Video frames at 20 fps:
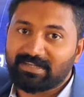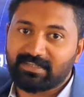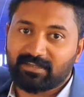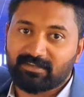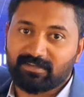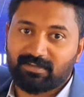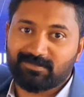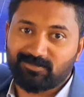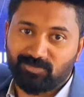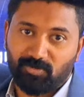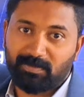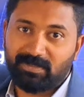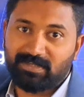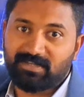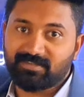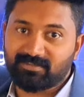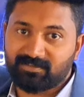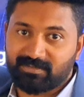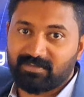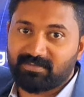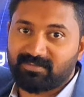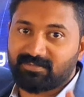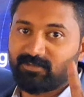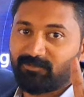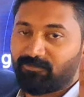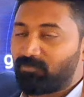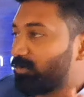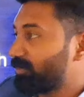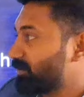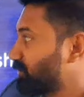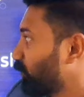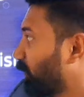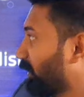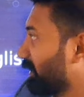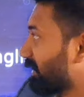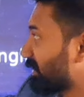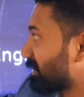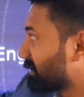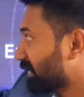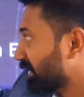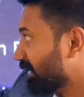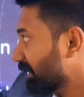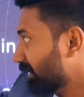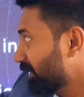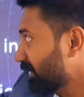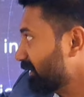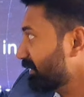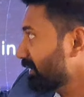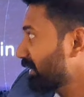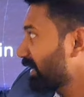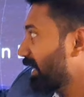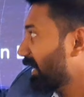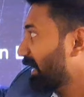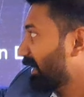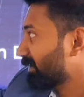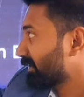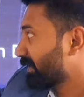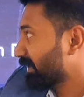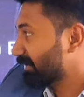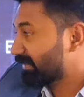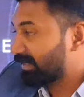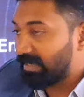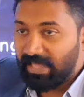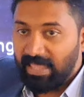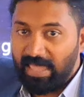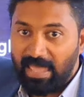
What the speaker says: articles to be discussed. The first one is a, and then